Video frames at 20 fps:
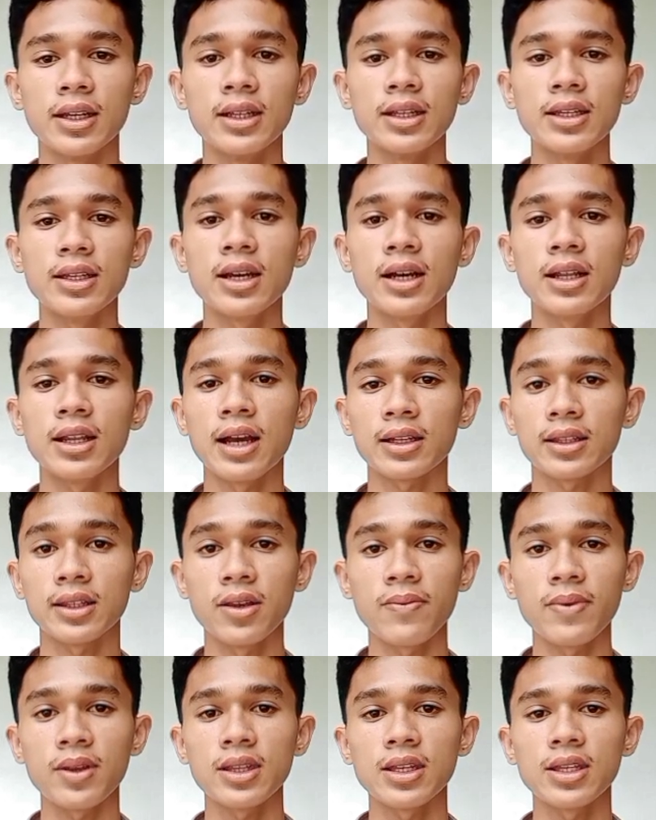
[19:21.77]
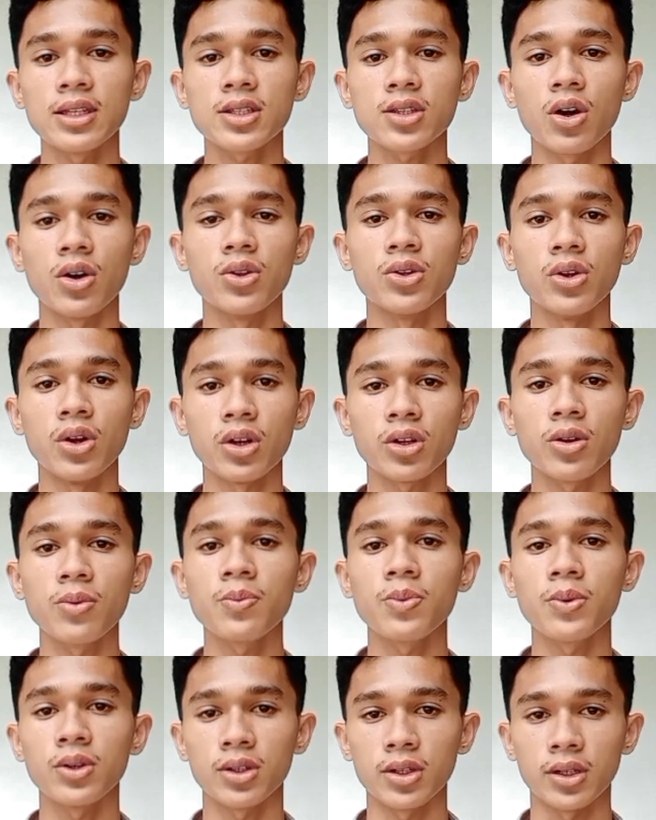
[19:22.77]
illegal activities on your
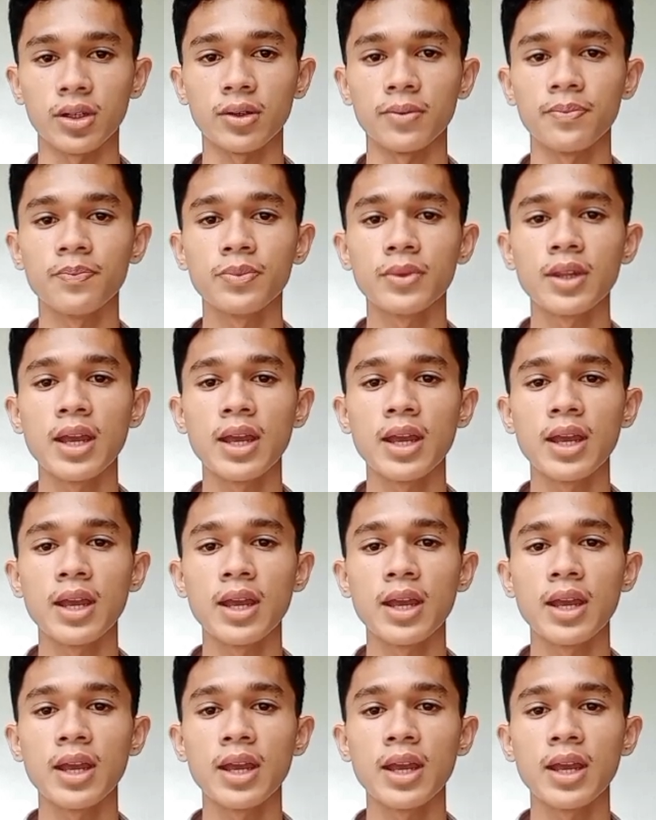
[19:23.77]
computer,